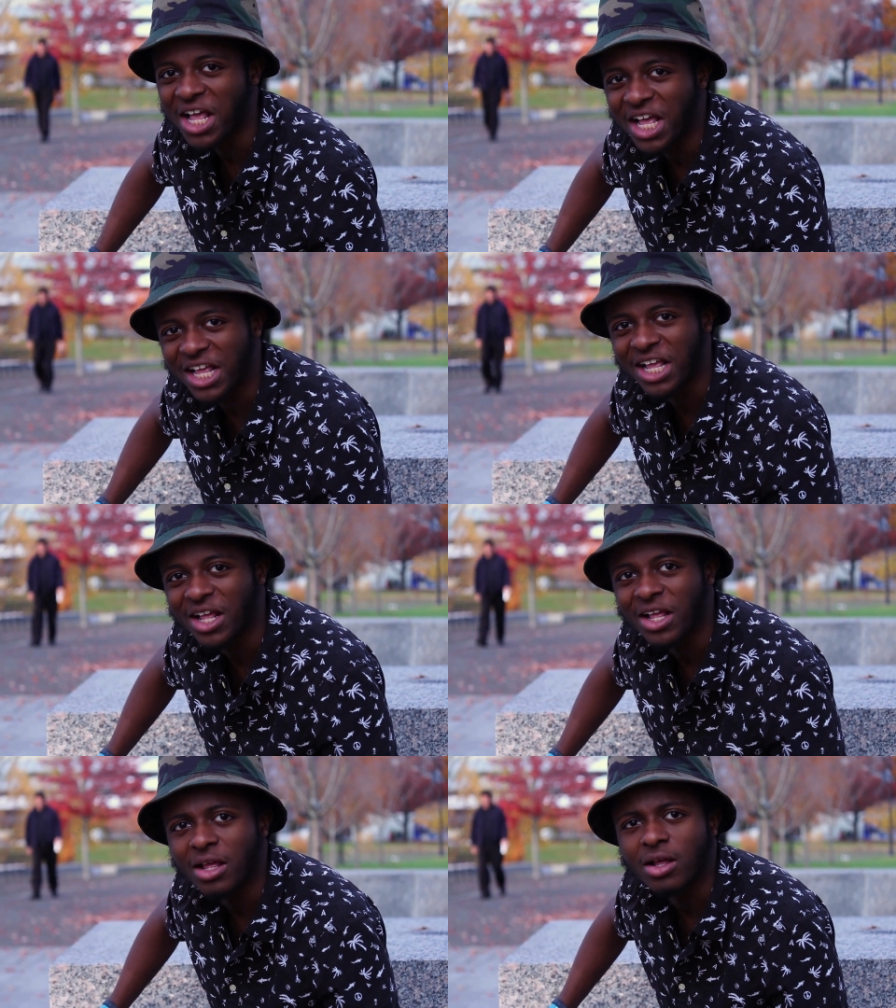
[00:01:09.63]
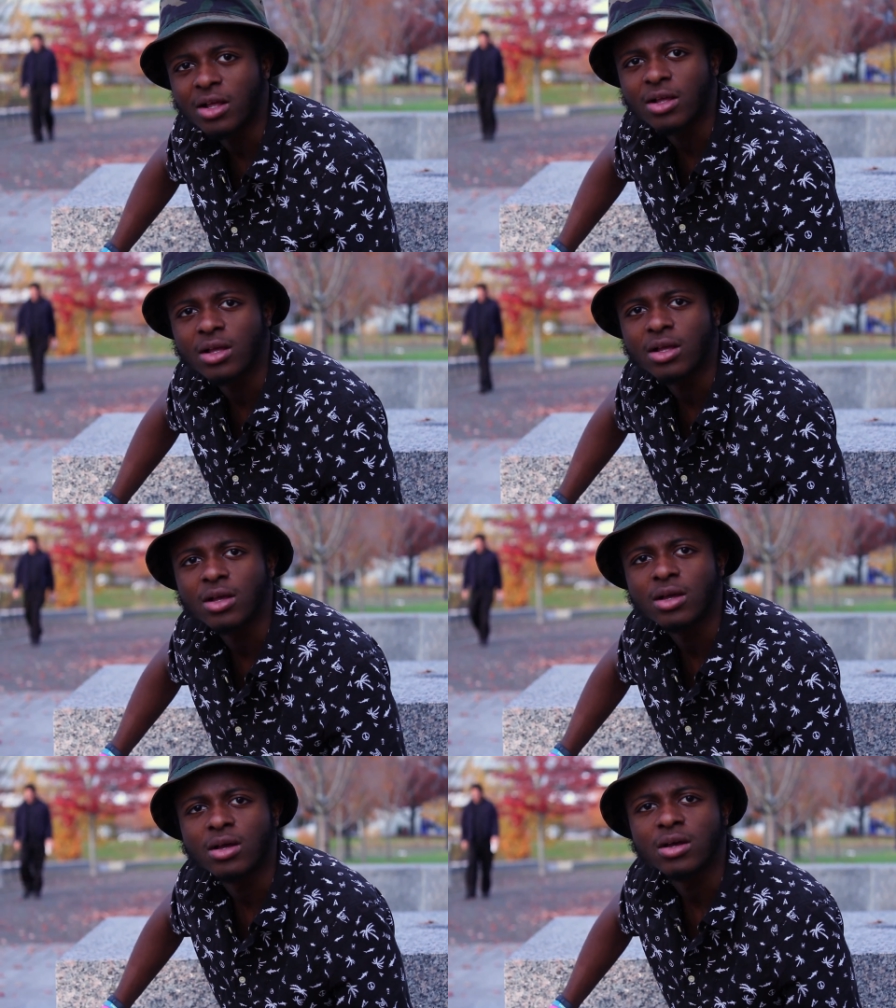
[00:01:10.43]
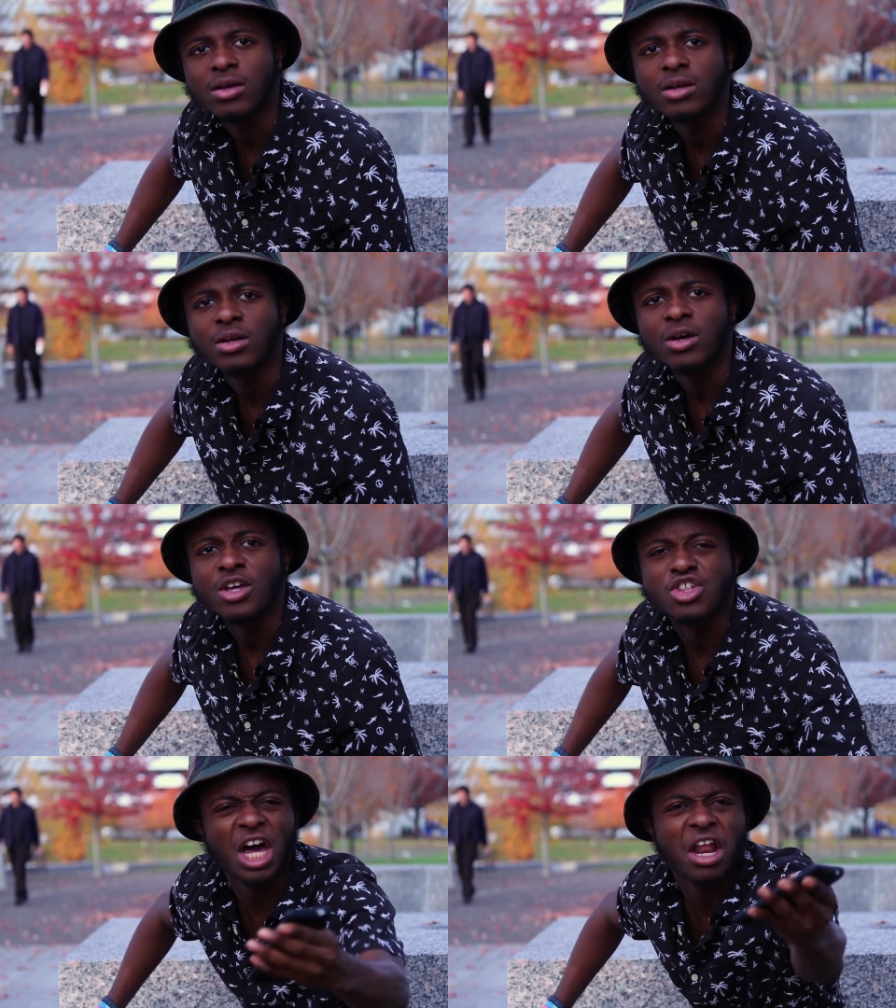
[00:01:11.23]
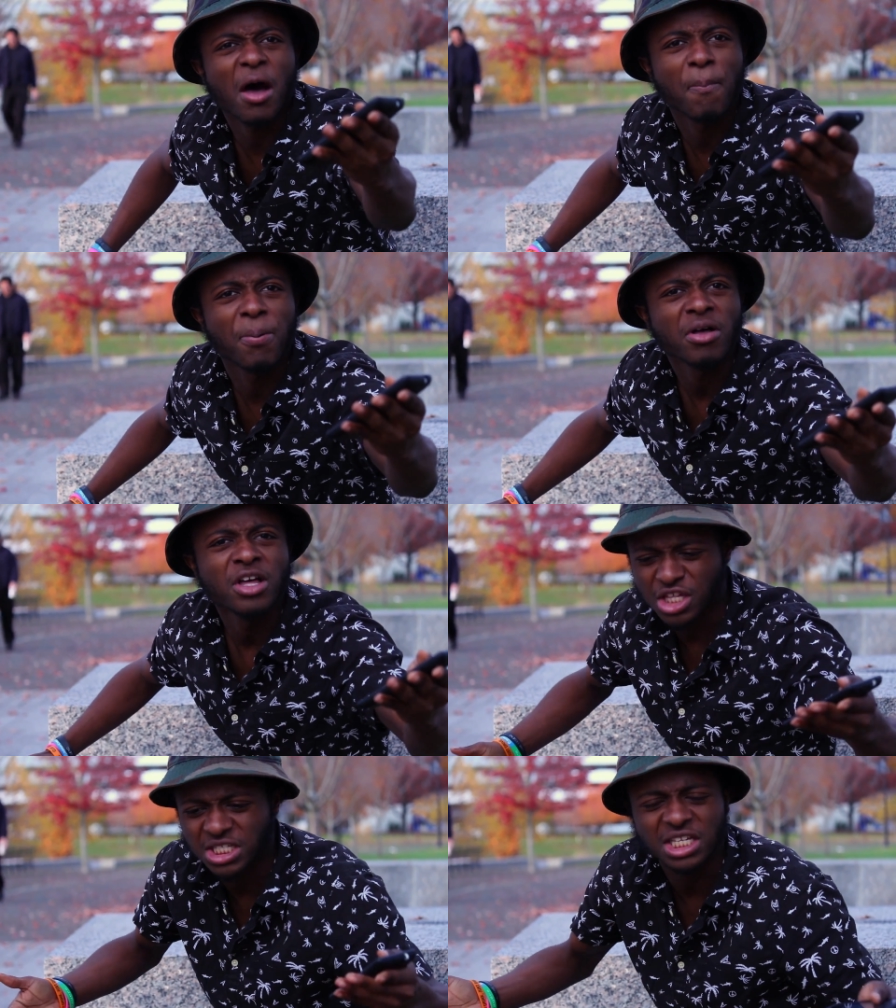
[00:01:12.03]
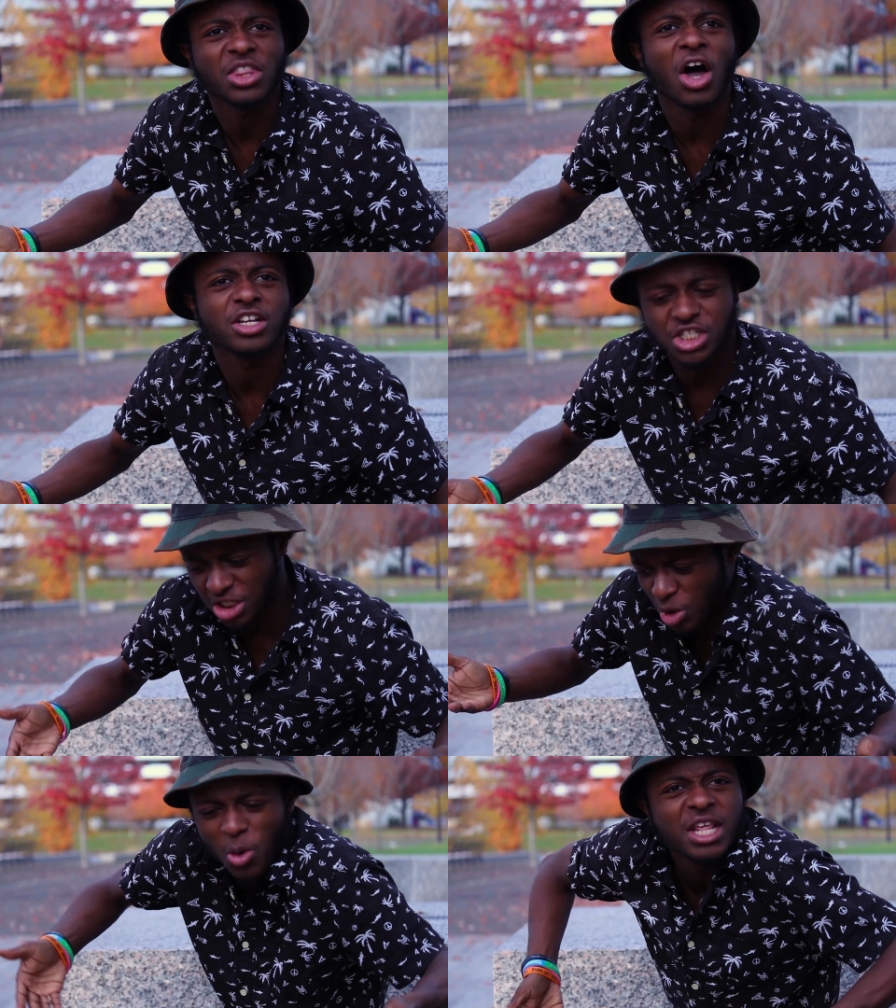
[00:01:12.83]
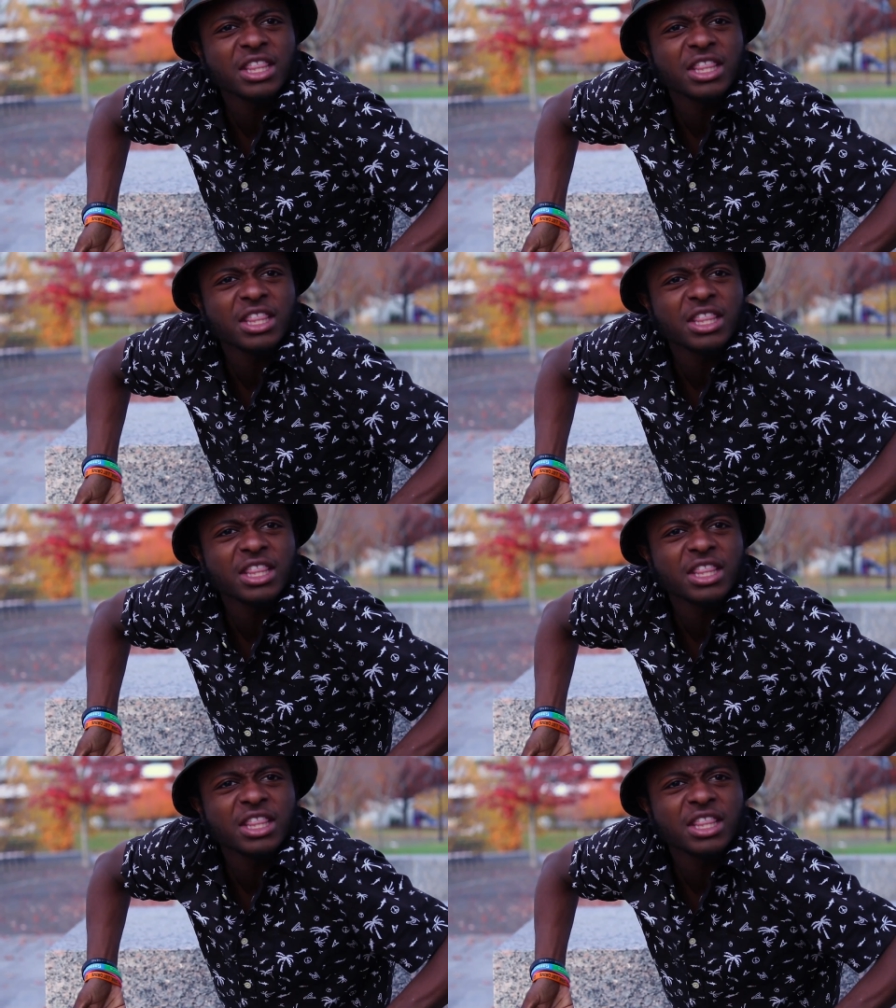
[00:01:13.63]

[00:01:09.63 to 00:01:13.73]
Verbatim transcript: Well, uh, what, what if she doesn't want to? Shut up! She's a thot. She'll do